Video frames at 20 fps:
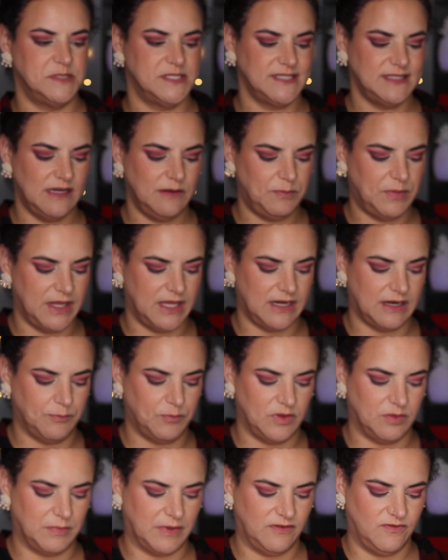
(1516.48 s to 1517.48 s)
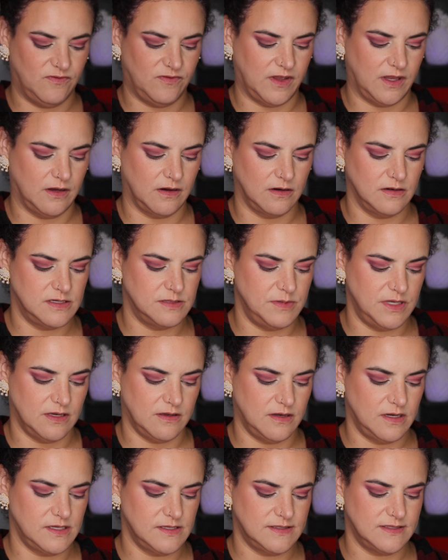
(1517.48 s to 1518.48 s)
I'm just gonna pick it up with my finger, to be
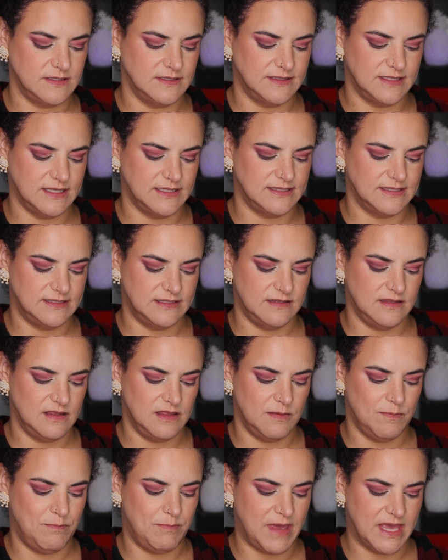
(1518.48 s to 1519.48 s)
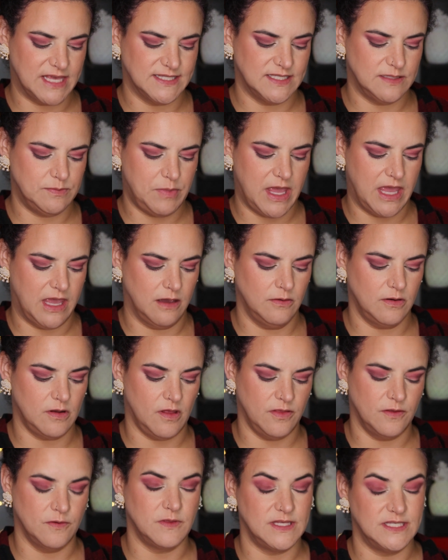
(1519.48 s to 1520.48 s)
honest, because that's the best payout,
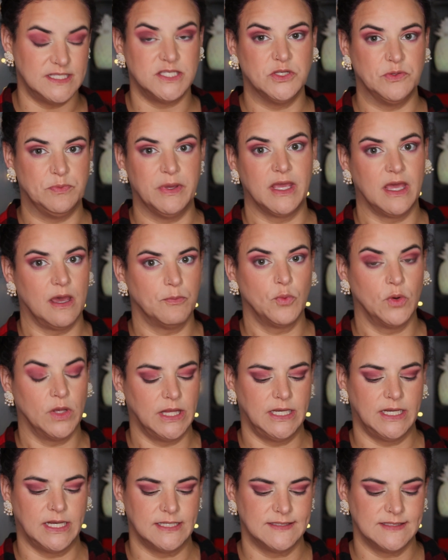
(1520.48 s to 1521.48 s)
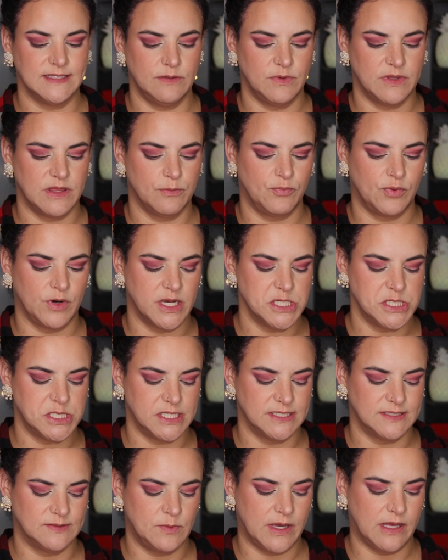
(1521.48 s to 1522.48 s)
although these do pick up really nicely with a
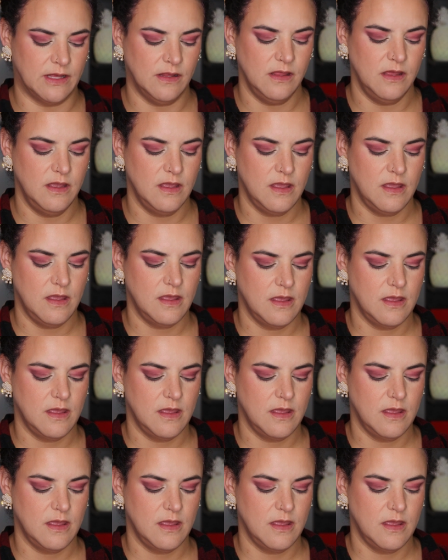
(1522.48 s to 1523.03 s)
brush as well.